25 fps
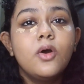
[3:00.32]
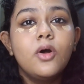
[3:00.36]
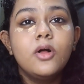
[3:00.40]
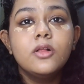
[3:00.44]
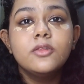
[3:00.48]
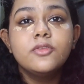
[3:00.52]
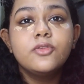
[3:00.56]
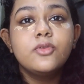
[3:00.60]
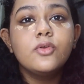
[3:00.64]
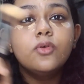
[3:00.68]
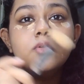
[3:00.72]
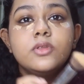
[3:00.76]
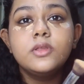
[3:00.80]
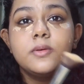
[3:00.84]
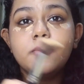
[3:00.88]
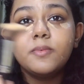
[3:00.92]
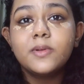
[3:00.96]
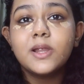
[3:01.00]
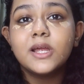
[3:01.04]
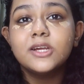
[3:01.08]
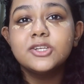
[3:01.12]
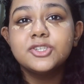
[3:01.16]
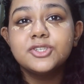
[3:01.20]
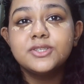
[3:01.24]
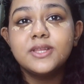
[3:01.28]
Also, the
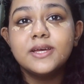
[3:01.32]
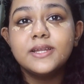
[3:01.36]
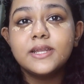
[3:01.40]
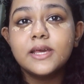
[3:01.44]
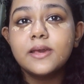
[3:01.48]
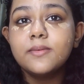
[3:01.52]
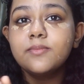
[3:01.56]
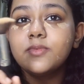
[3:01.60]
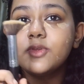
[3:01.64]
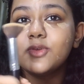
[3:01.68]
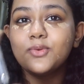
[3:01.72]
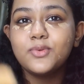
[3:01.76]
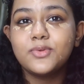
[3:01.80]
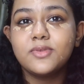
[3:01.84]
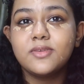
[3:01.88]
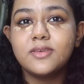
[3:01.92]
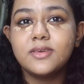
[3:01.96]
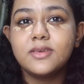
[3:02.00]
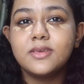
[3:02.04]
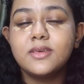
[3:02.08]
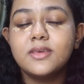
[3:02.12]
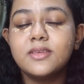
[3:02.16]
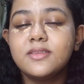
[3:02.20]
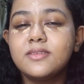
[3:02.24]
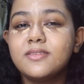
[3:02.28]
brush that I'm
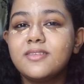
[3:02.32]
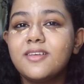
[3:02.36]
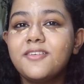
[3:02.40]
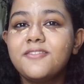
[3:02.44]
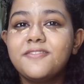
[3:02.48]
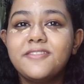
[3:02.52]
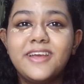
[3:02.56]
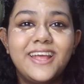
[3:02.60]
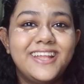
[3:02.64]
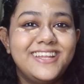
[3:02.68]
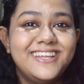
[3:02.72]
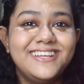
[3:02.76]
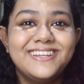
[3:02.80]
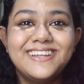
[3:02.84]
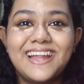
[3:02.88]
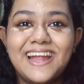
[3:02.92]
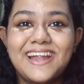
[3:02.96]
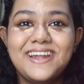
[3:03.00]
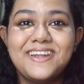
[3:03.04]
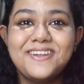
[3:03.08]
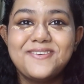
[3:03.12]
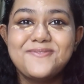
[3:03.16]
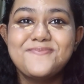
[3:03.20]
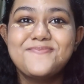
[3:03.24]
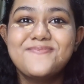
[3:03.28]
using is a very
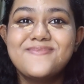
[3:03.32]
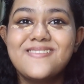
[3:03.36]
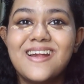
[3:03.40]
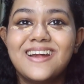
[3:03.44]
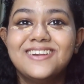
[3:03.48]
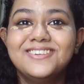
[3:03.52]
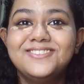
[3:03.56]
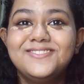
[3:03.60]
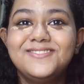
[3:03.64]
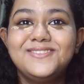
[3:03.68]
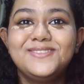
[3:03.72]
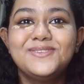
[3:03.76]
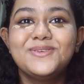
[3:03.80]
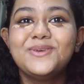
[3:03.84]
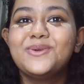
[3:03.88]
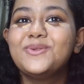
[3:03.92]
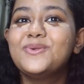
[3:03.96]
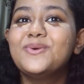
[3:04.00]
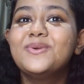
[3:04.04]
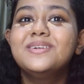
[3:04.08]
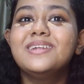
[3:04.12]
random brush, so you